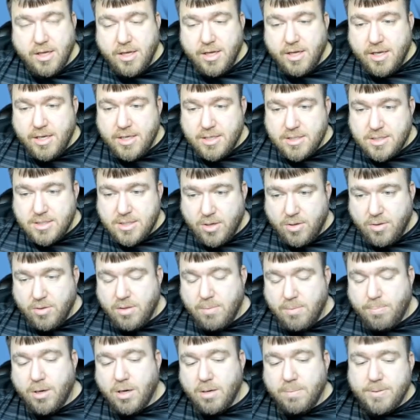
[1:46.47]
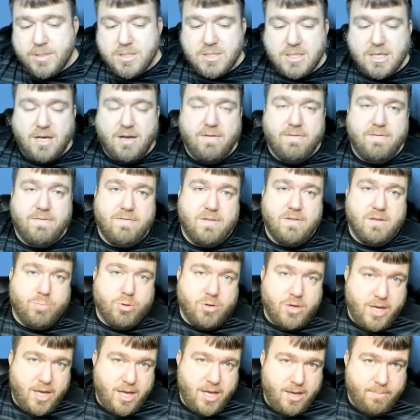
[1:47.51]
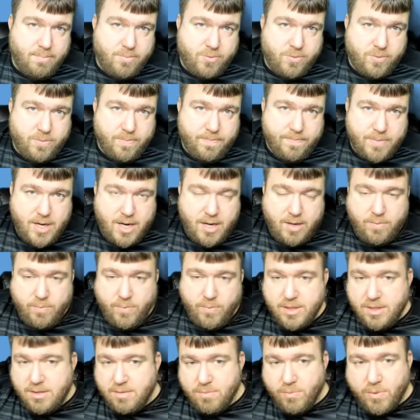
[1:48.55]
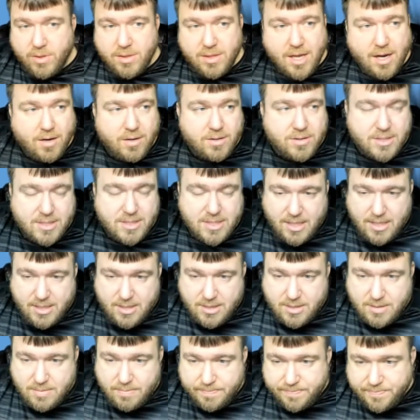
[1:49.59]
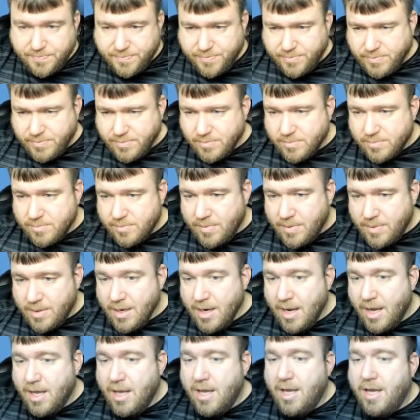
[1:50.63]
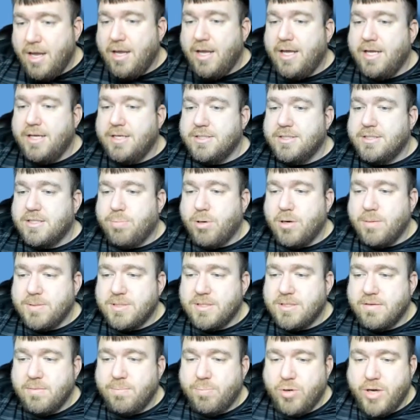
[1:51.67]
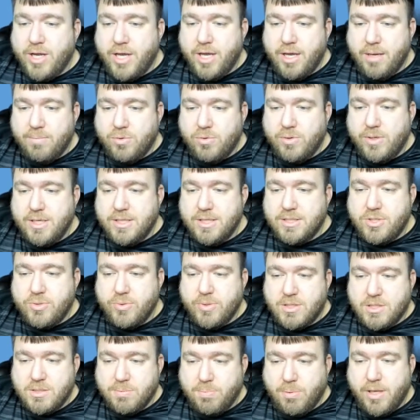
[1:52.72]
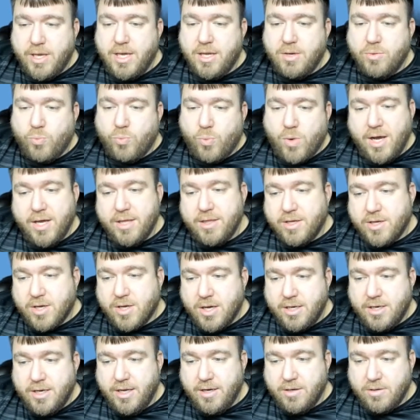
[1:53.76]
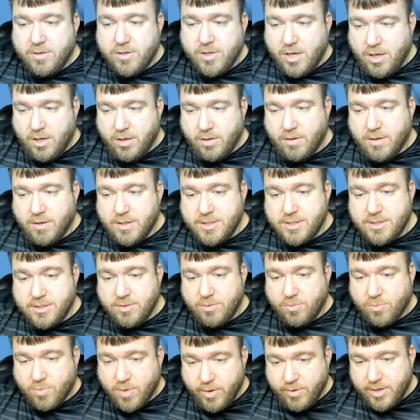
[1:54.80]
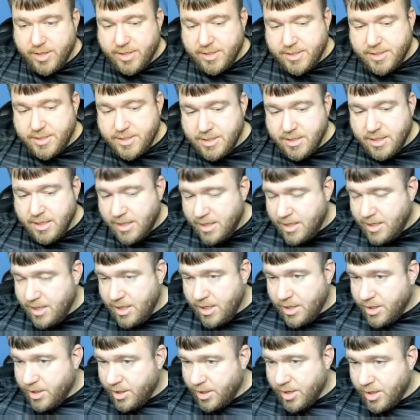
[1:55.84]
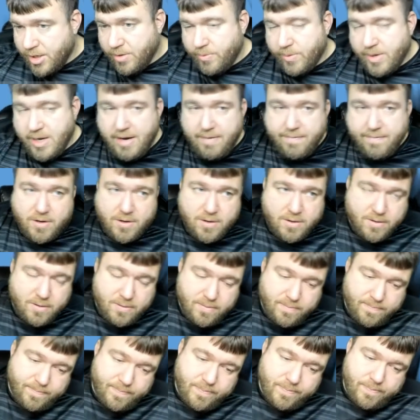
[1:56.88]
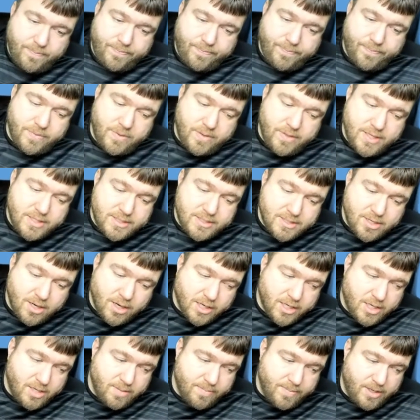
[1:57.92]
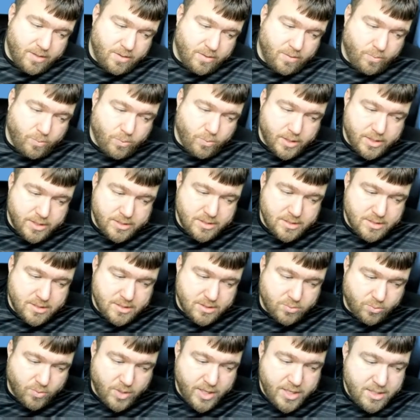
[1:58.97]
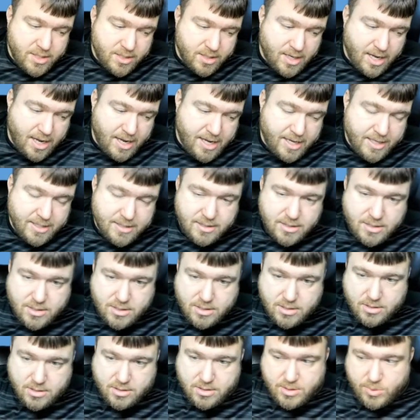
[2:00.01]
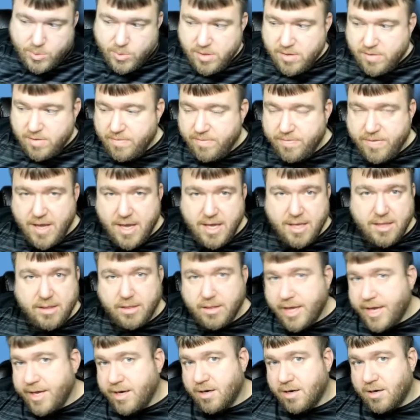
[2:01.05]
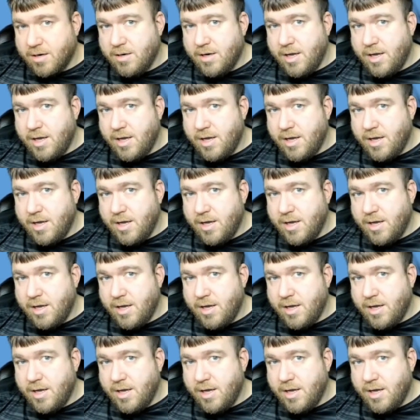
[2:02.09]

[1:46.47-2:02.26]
So the purpose of the preamble, and what that all says, is the purpose of the preamble is to explain why the Continental Congress wrote it. You know, whenever this document was written as sort of a letter